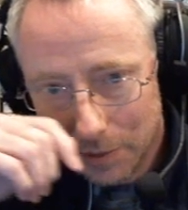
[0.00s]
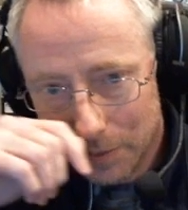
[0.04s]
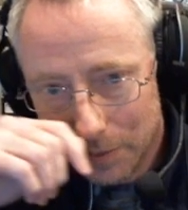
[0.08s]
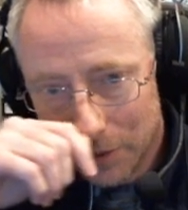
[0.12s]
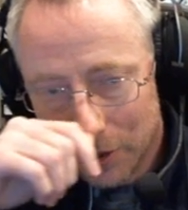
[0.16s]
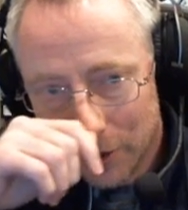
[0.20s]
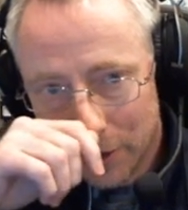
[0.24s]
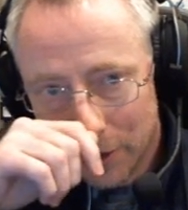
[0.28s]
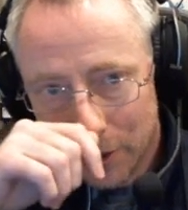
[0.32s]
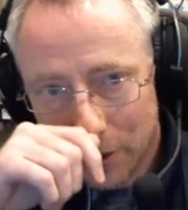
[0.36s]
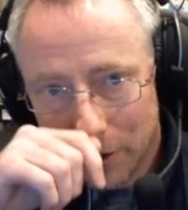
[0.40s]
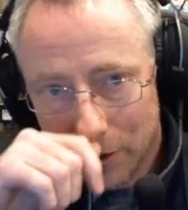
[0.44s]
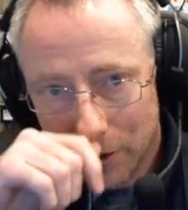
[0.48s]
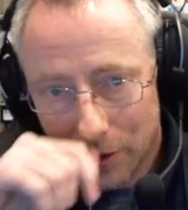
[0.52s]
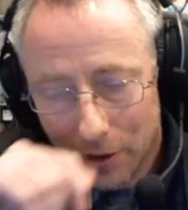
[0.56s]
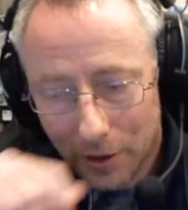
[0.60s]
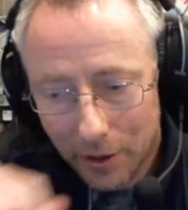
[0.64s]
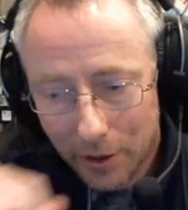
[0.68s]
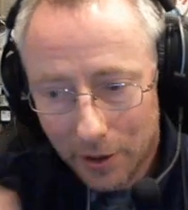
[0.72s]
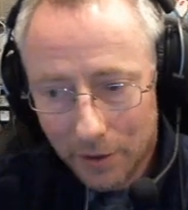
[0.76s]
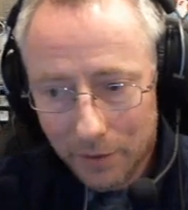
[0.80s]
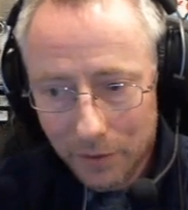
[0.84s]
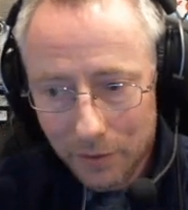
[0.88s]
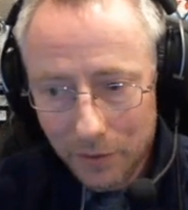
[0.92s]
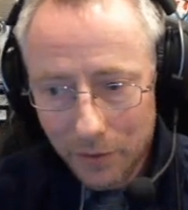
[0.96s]
Melee to
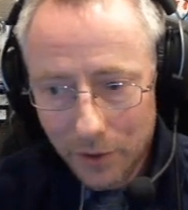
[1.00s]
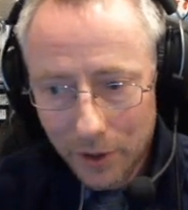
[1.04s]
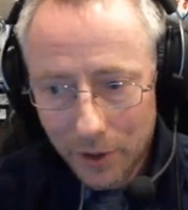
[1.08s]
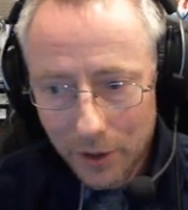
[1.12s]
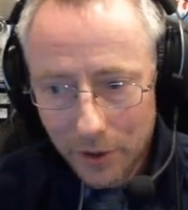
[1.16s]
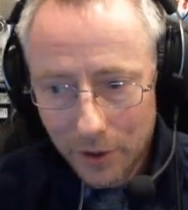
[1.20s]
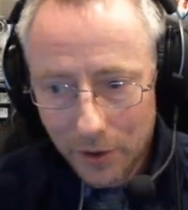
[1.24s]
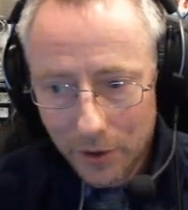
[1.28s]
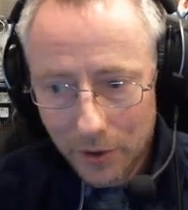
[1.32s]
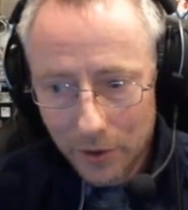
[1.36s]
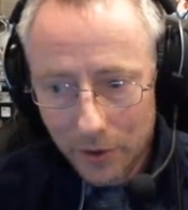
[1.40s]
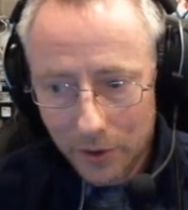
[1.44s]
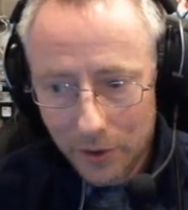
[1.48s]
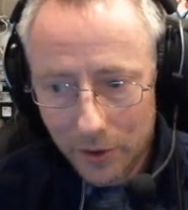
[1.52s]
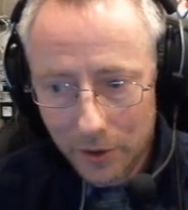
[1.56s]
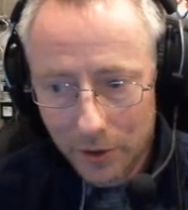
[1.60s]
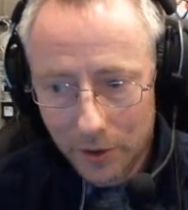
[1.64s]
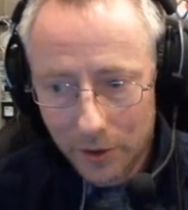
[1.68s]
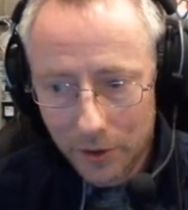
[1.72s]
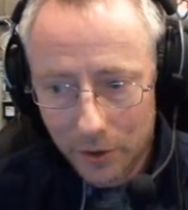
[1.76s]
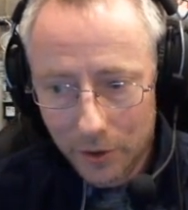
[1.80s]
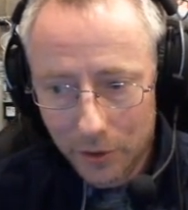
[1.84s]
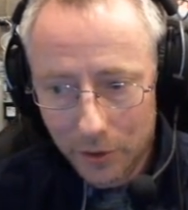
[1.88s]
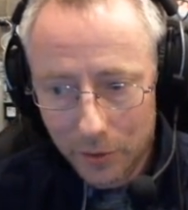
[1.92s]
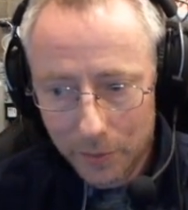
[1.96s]
archive 1 card,
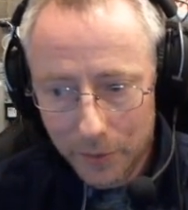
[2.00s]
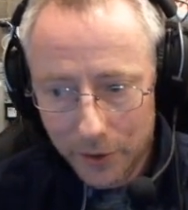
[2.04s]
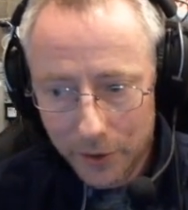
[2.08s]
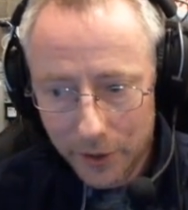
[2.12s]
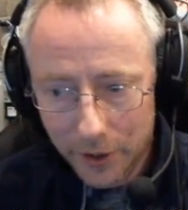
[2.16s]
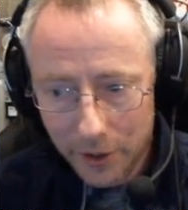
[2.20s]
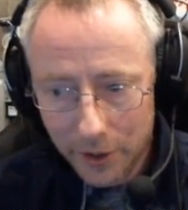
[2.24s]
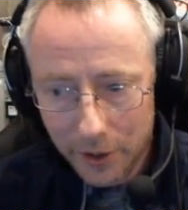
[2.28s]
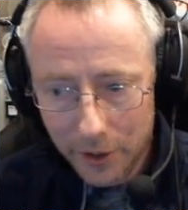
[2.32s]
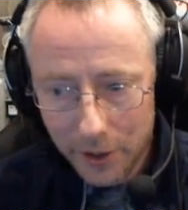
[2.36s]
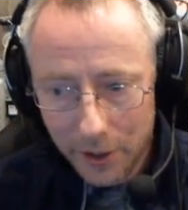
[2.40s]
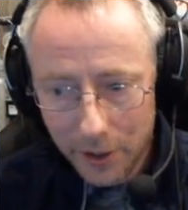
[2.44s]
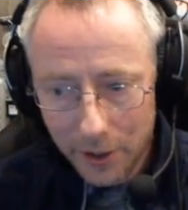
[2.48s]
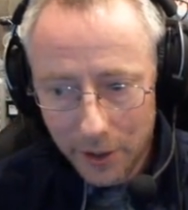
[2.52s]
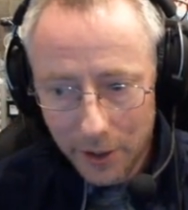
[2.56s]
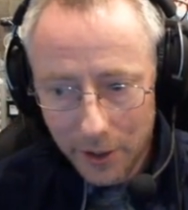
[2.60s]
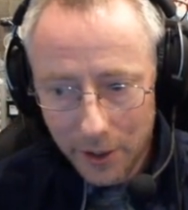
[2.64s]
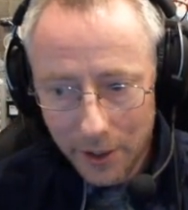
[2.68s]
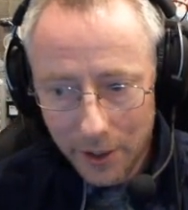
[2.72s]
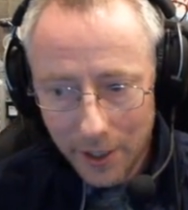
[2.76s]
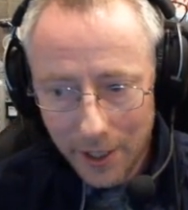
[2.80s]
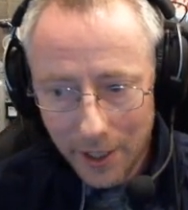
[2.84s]
Group Think Tank,